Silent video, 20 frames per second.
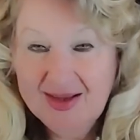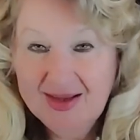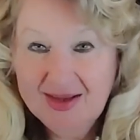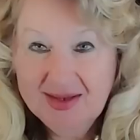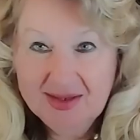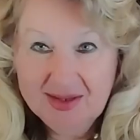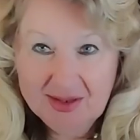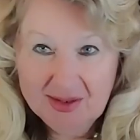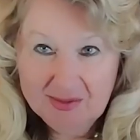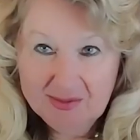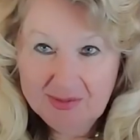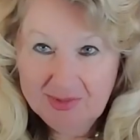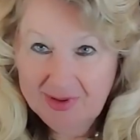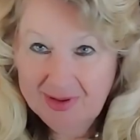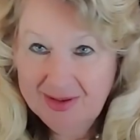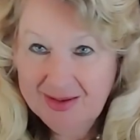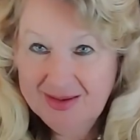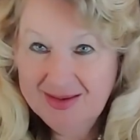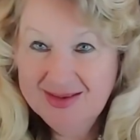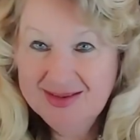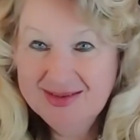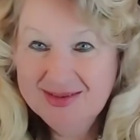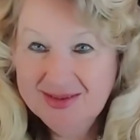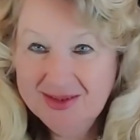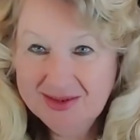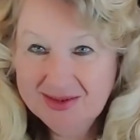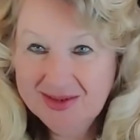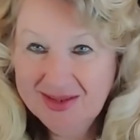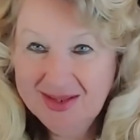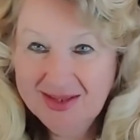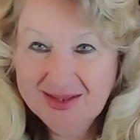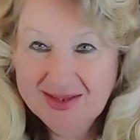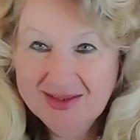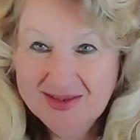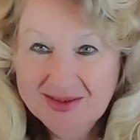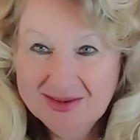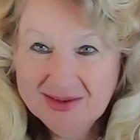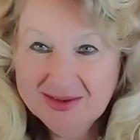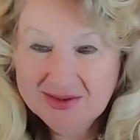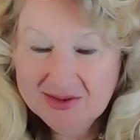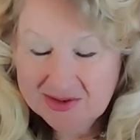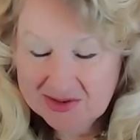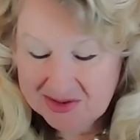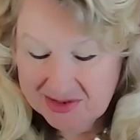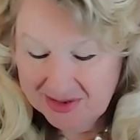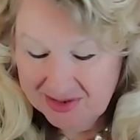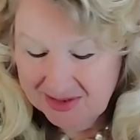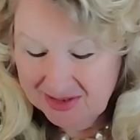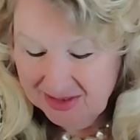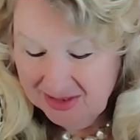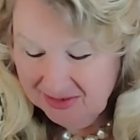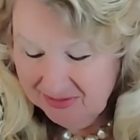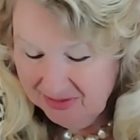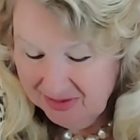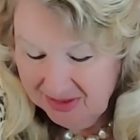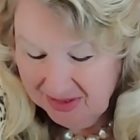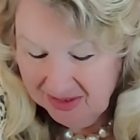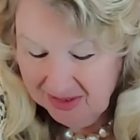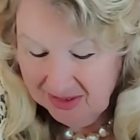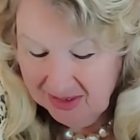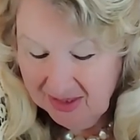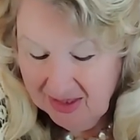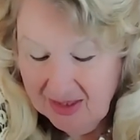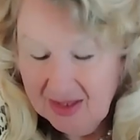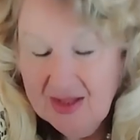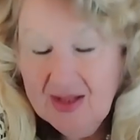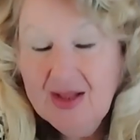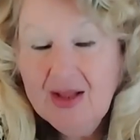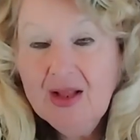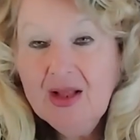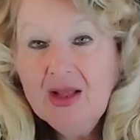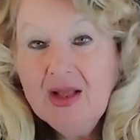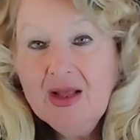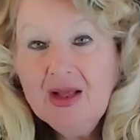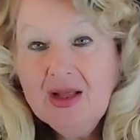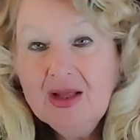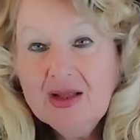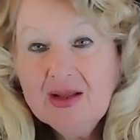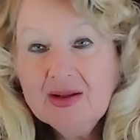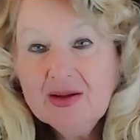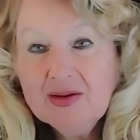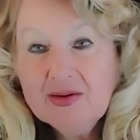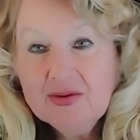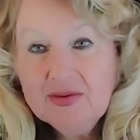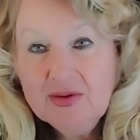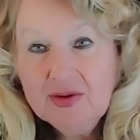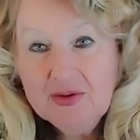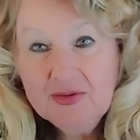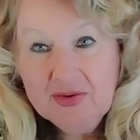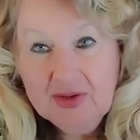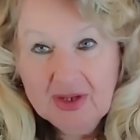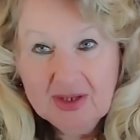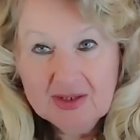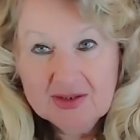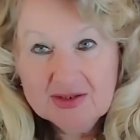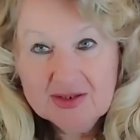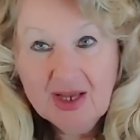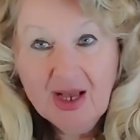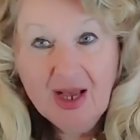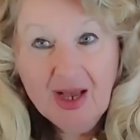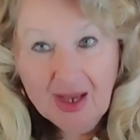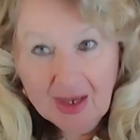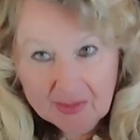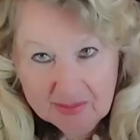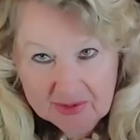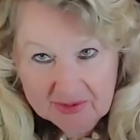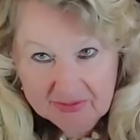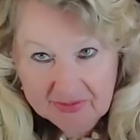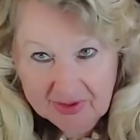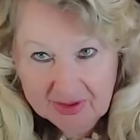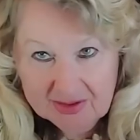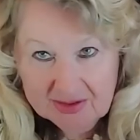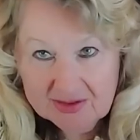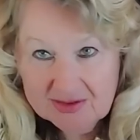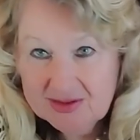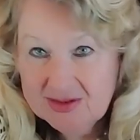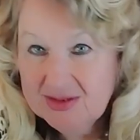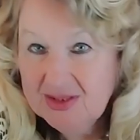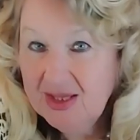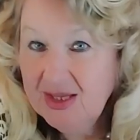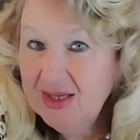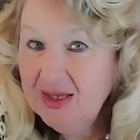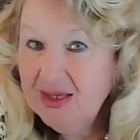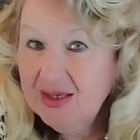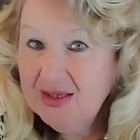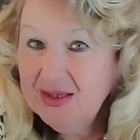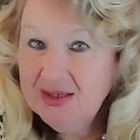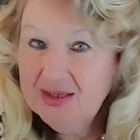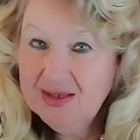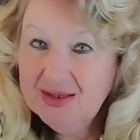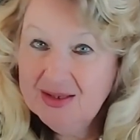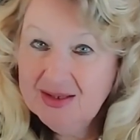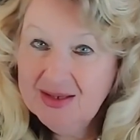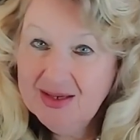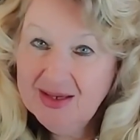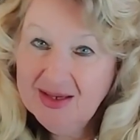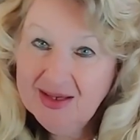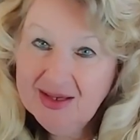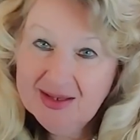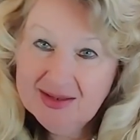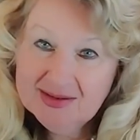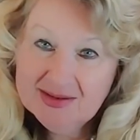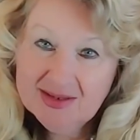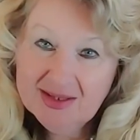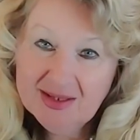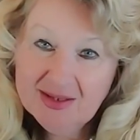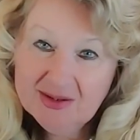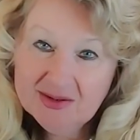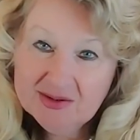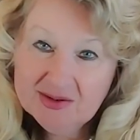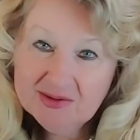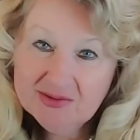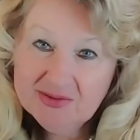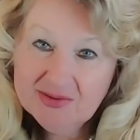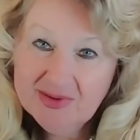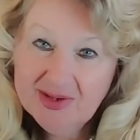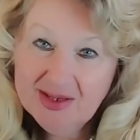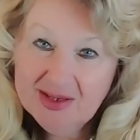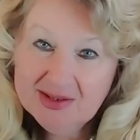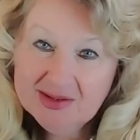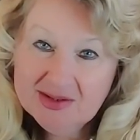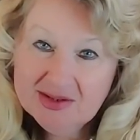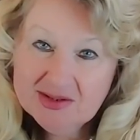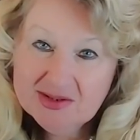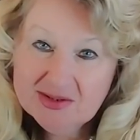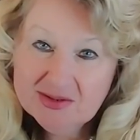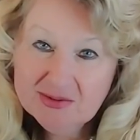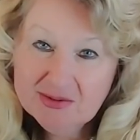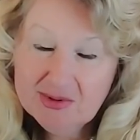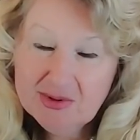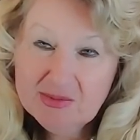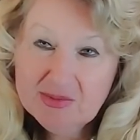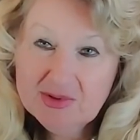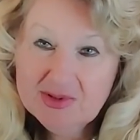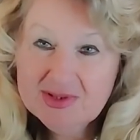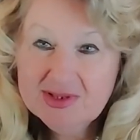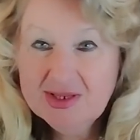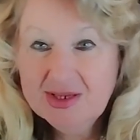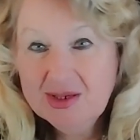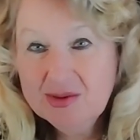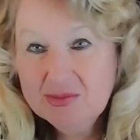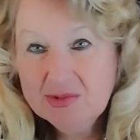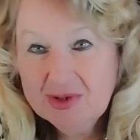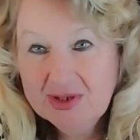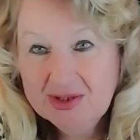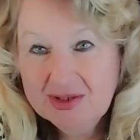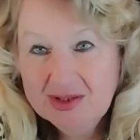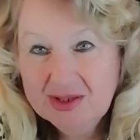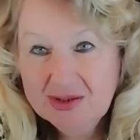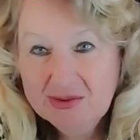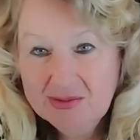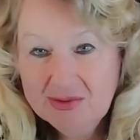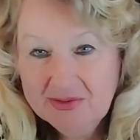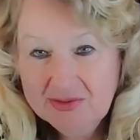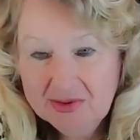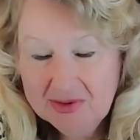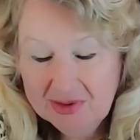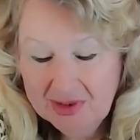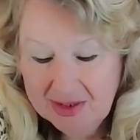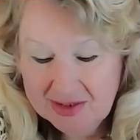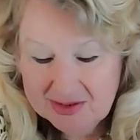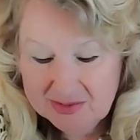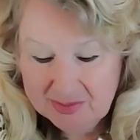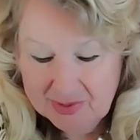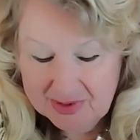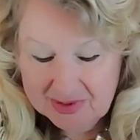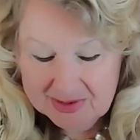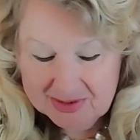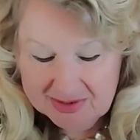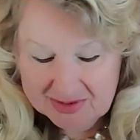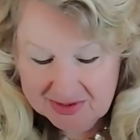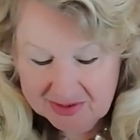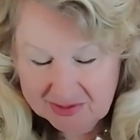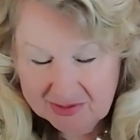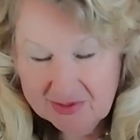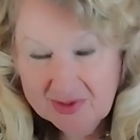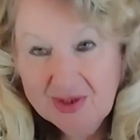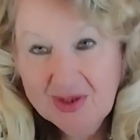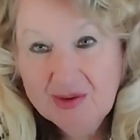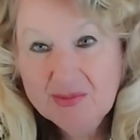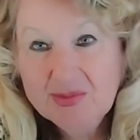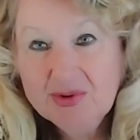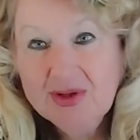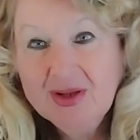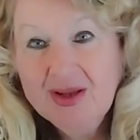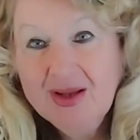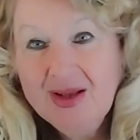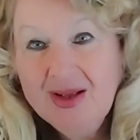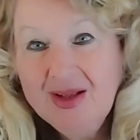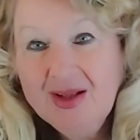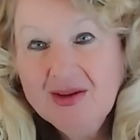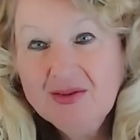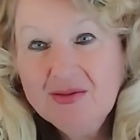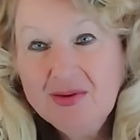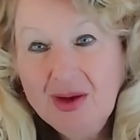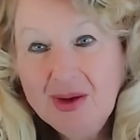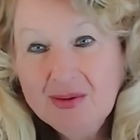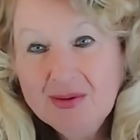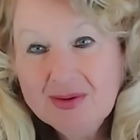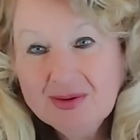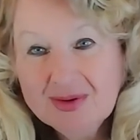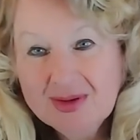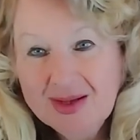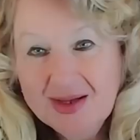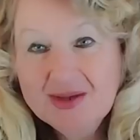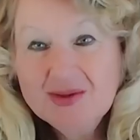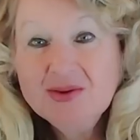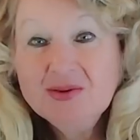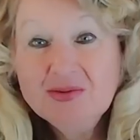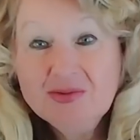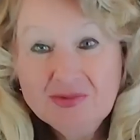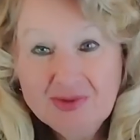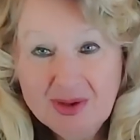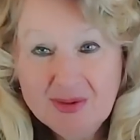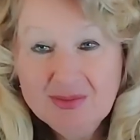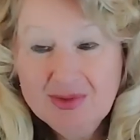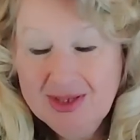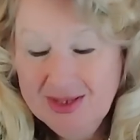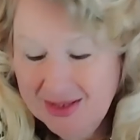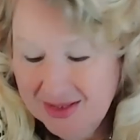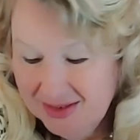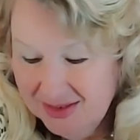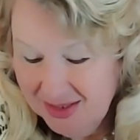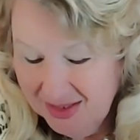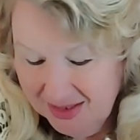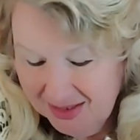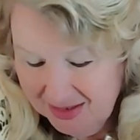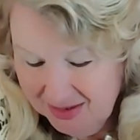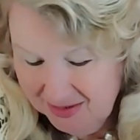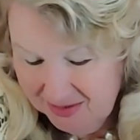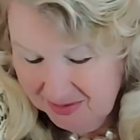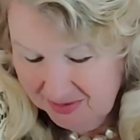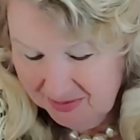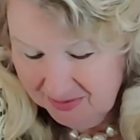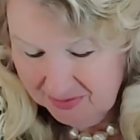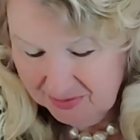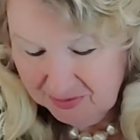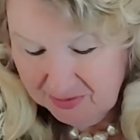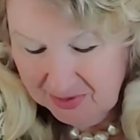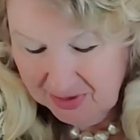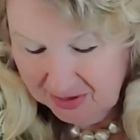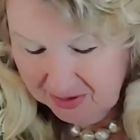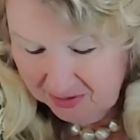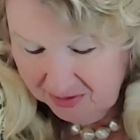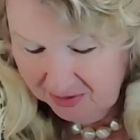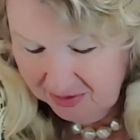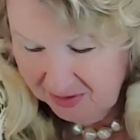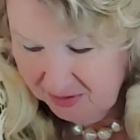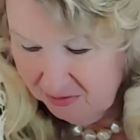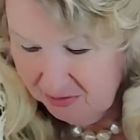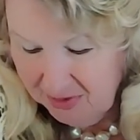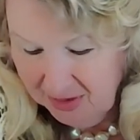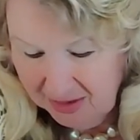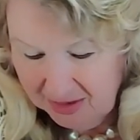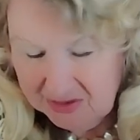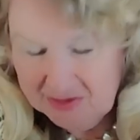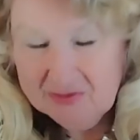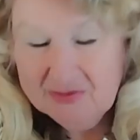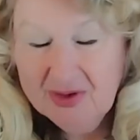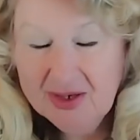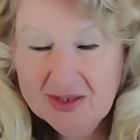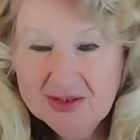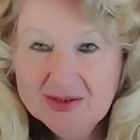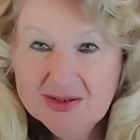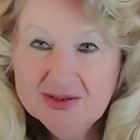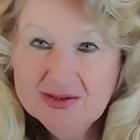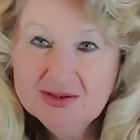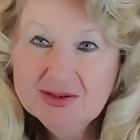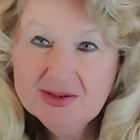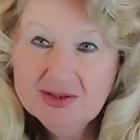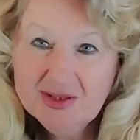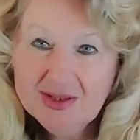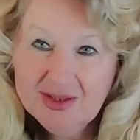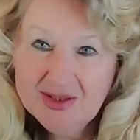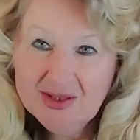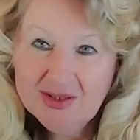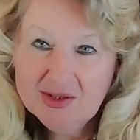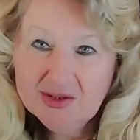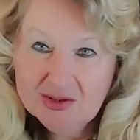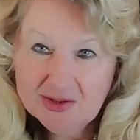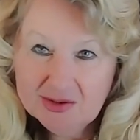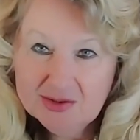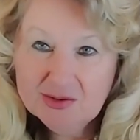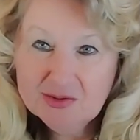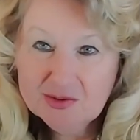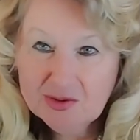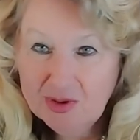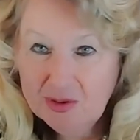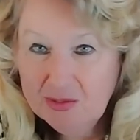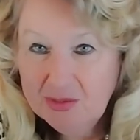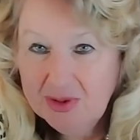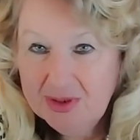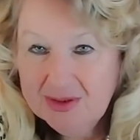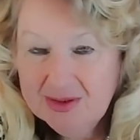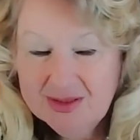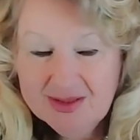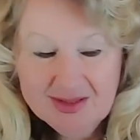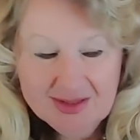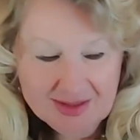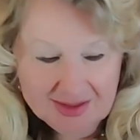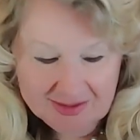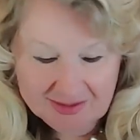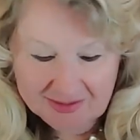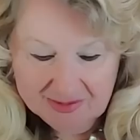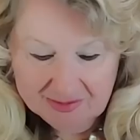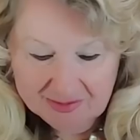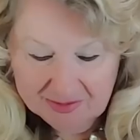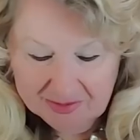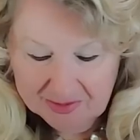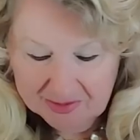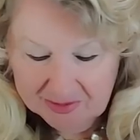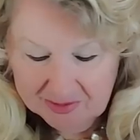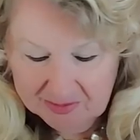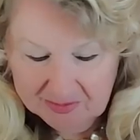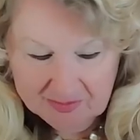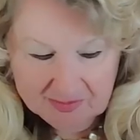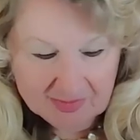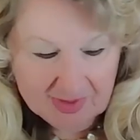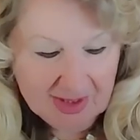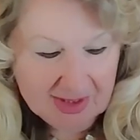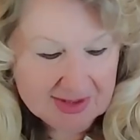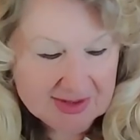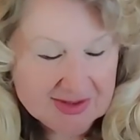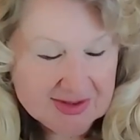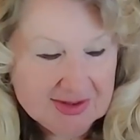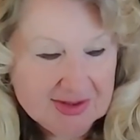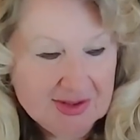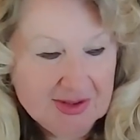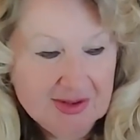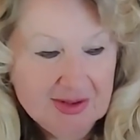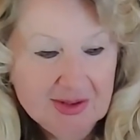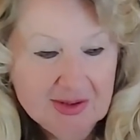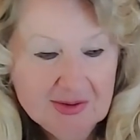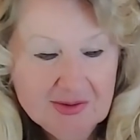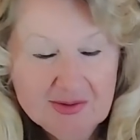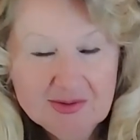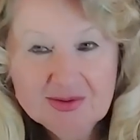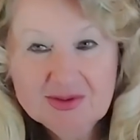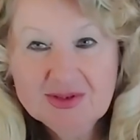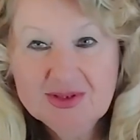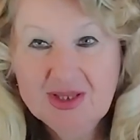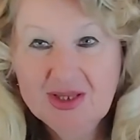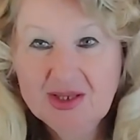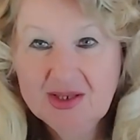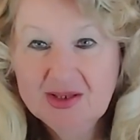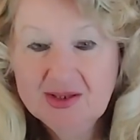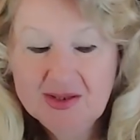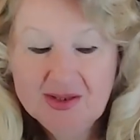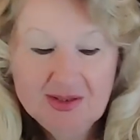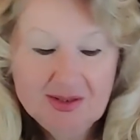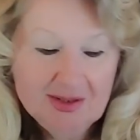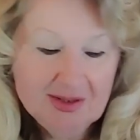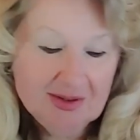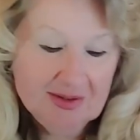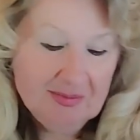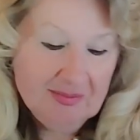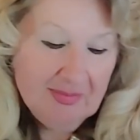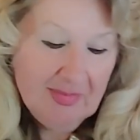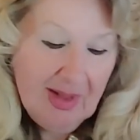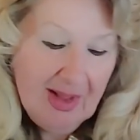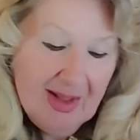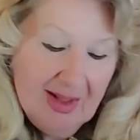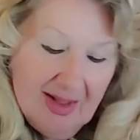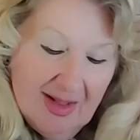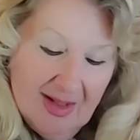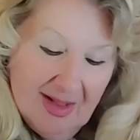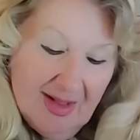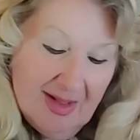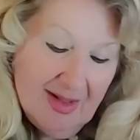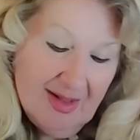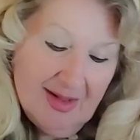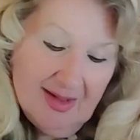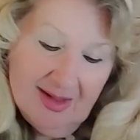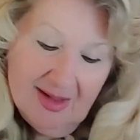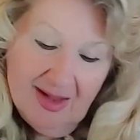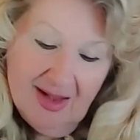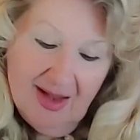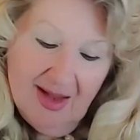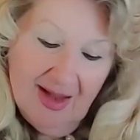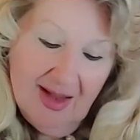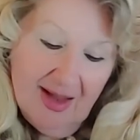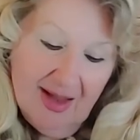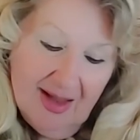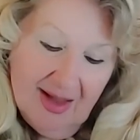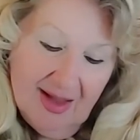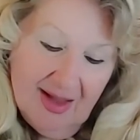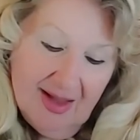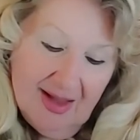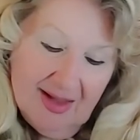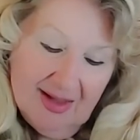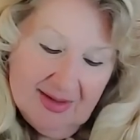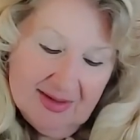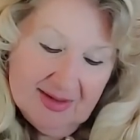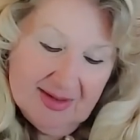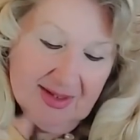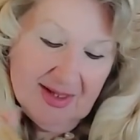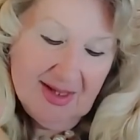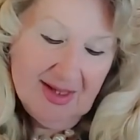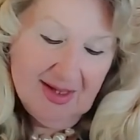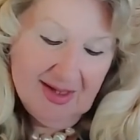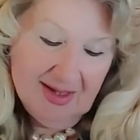AM, not like usually evening. Few things. Happy Father's Day, and a lot of ladies you will be celebrating with your husband. So happy kind of family day. We are go- we are invited to Roman for nice dinner, steak dinner, and